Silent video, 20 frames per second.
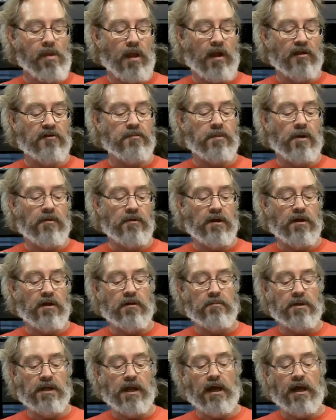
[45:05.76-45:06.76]
Or it's probably going
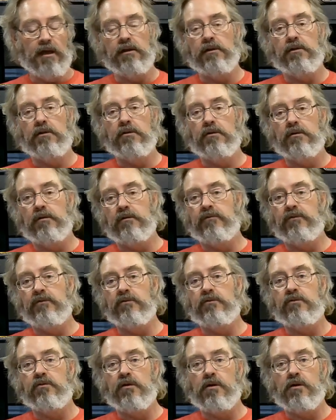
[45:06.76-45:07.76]
to be added to the
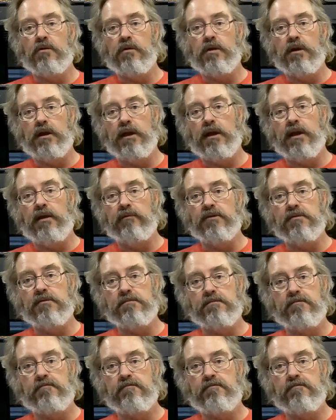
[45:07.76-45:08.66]
food truck when I have it.